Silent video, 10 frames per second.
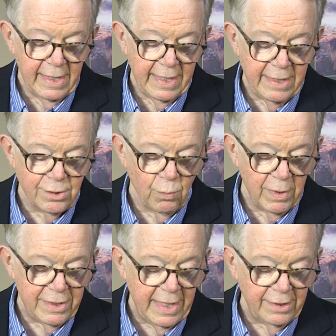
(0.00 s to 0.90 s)
that is
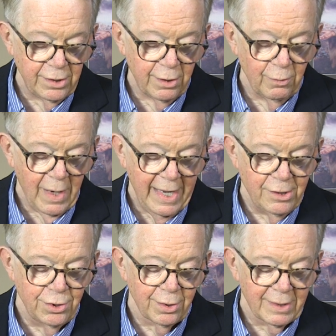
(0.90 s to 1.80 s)
within you
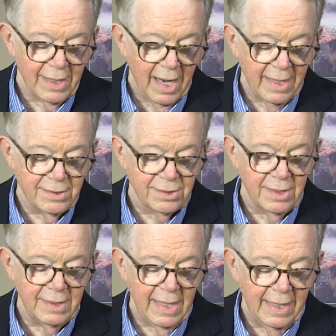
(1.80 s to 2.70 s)
as your constant